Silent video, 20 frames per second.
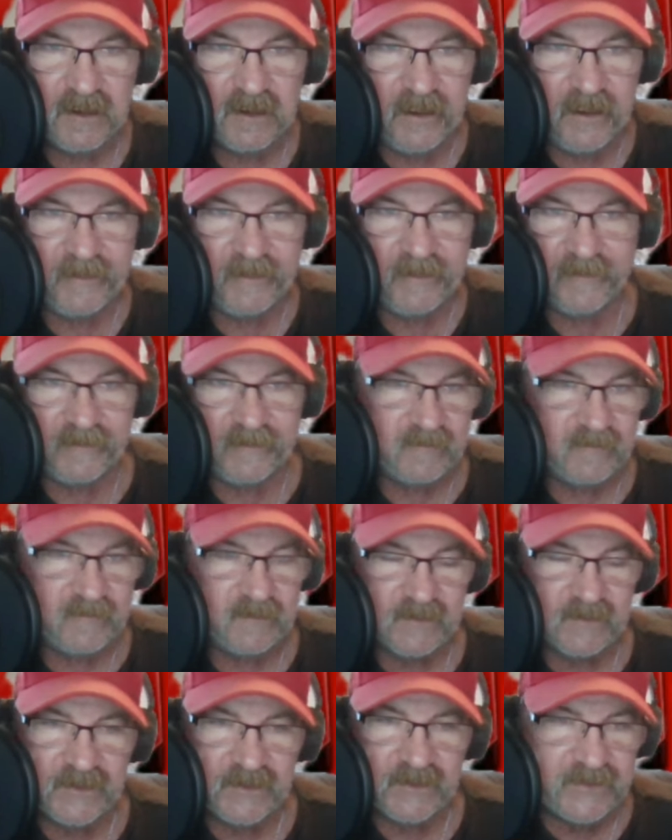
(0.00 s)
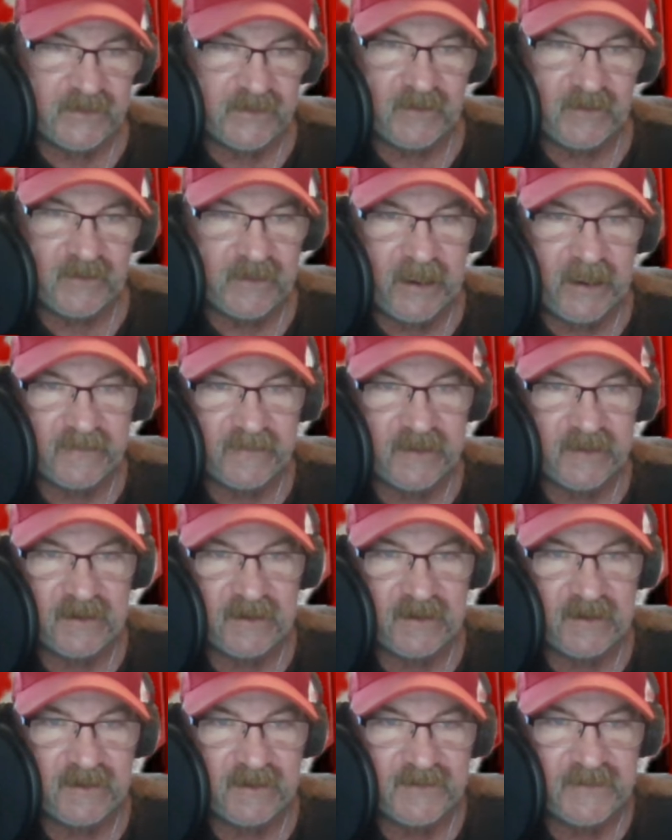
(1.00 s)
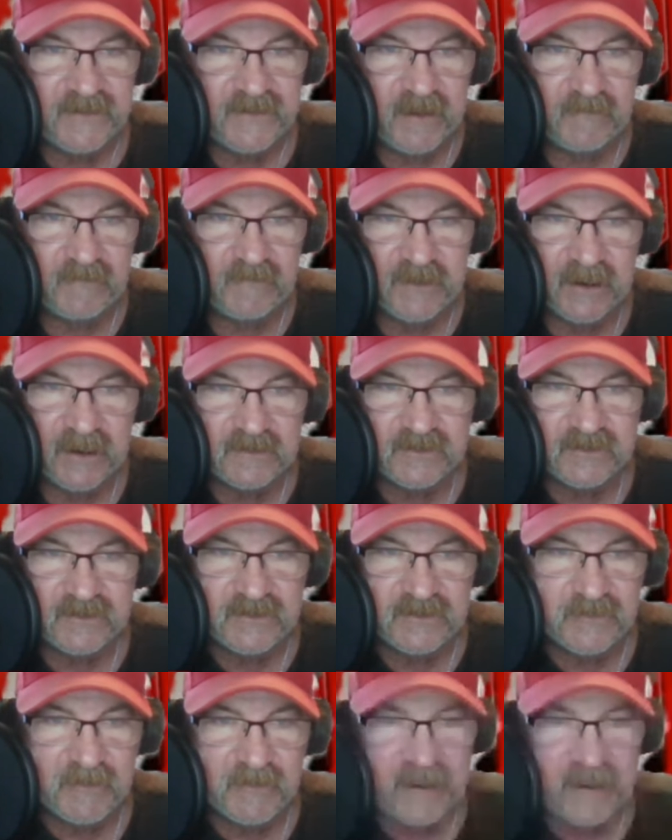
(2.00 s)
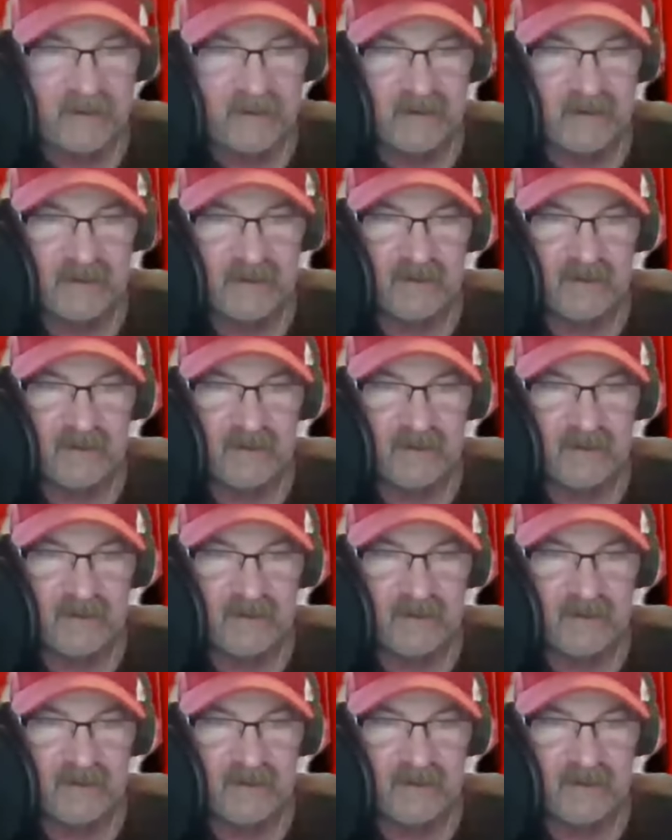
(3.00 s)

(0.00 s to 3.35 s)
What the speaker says: And still yet they did the same thing to us back then.